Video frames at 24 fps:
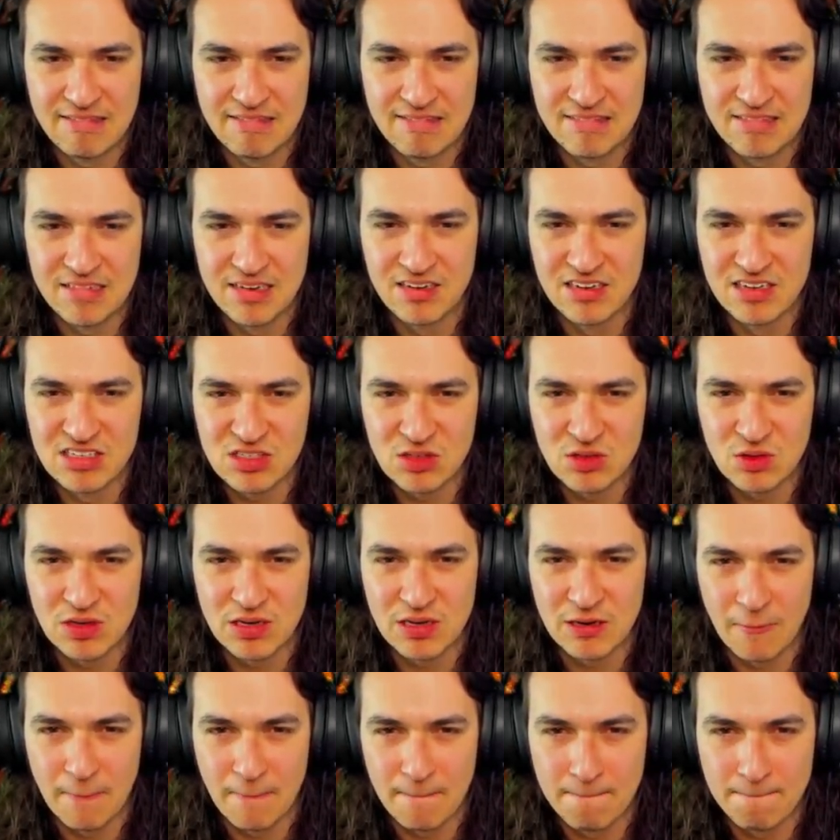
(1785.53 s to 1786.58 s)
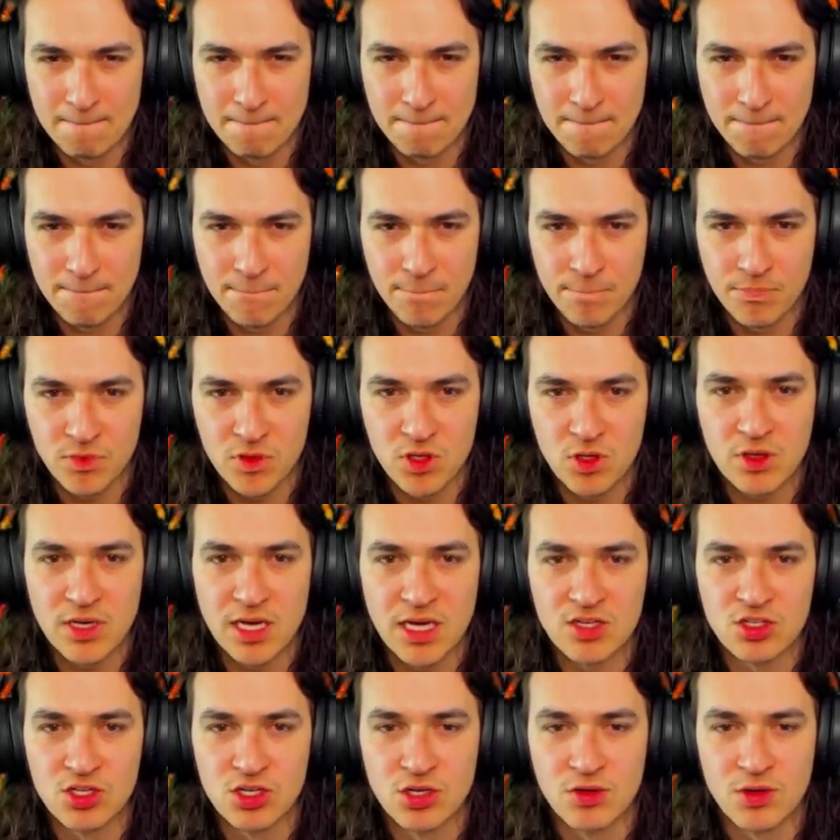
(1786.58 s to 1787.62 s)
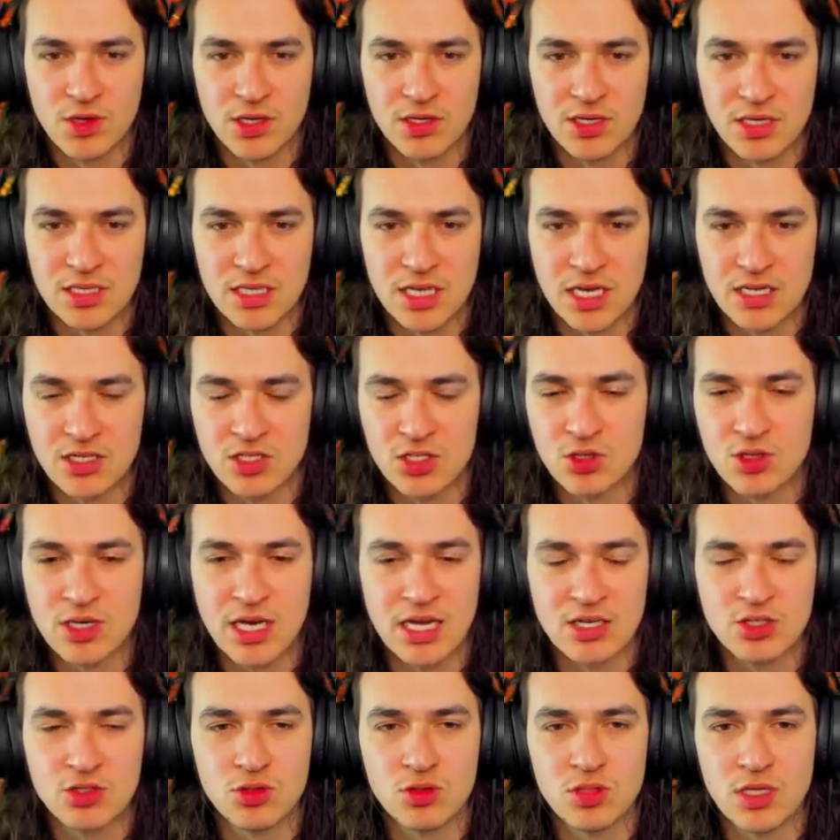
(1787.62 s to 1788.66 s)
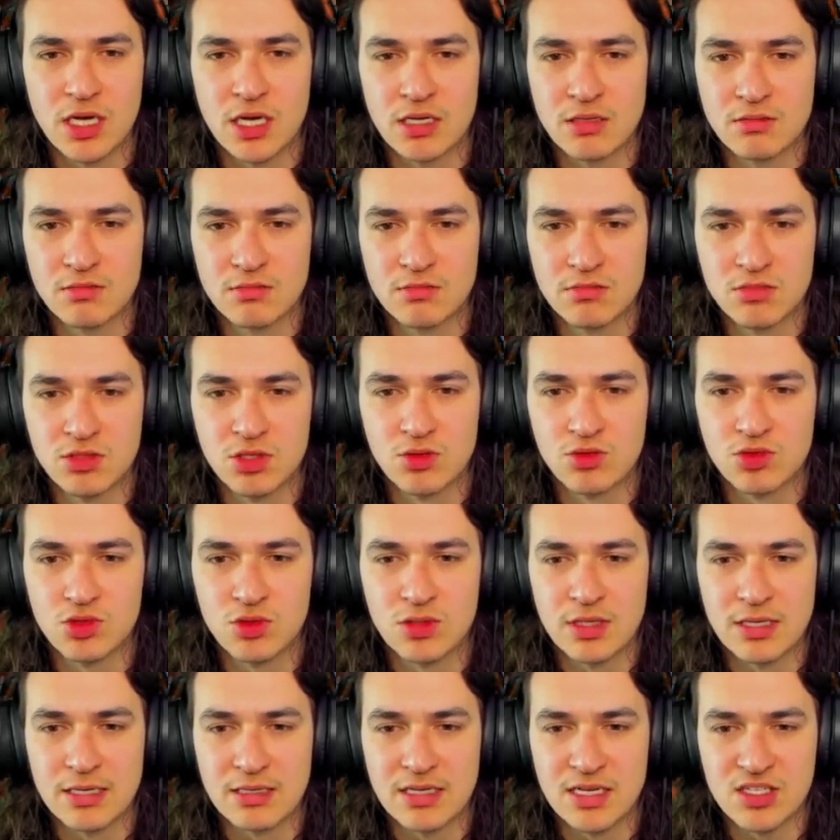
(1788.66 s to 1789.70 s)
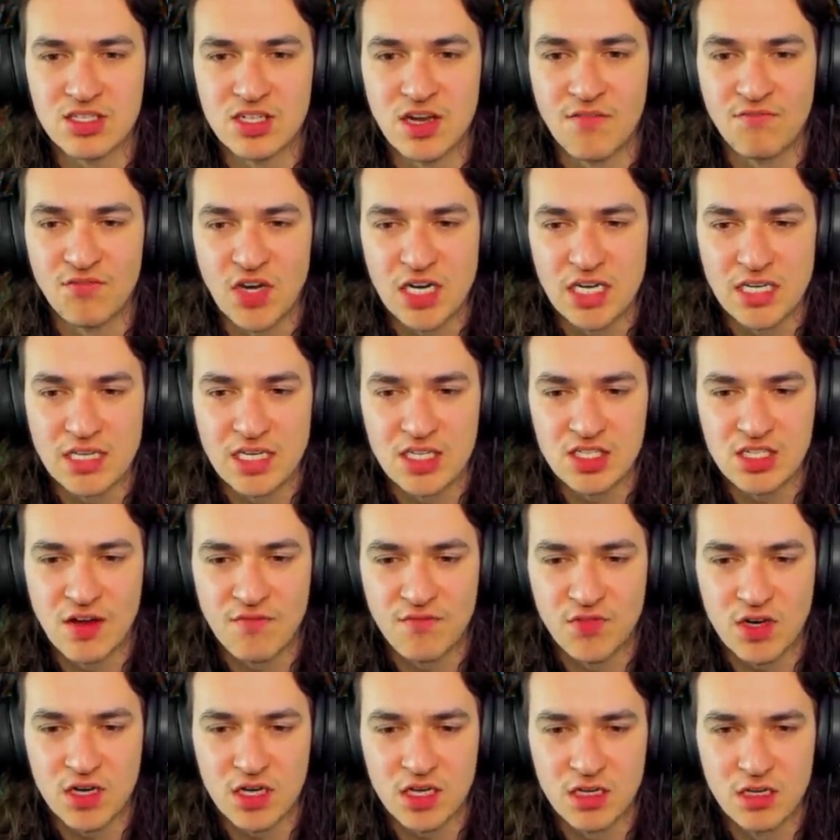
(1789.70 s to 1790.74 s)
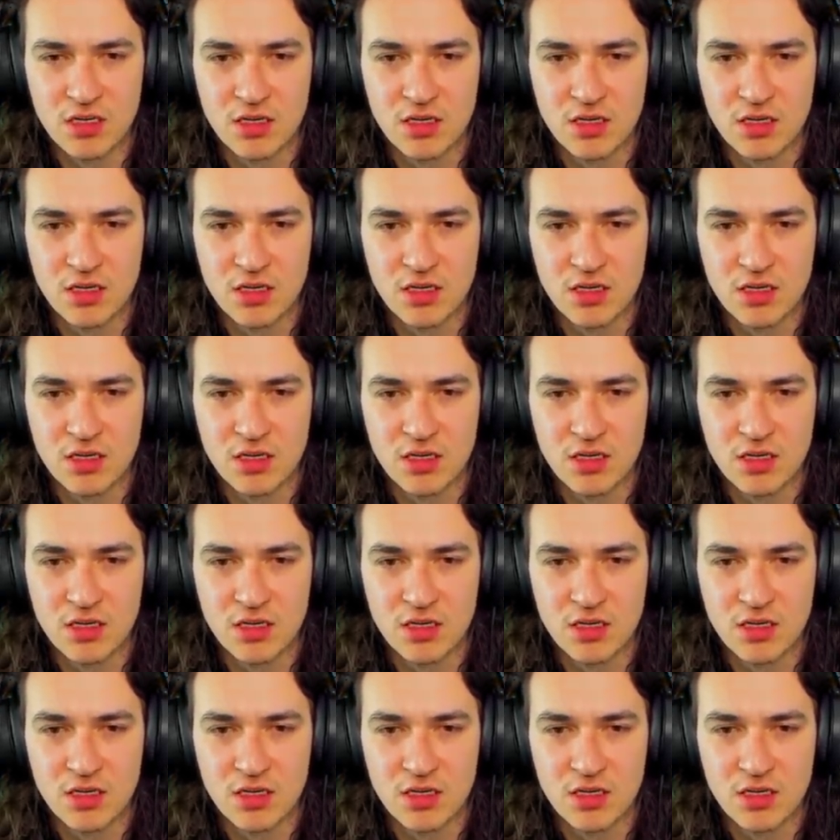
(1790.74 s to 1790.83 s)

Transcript: There is a way. You can't turn around like that. You can't do that. Don't do that. That's not funny. That's not funny.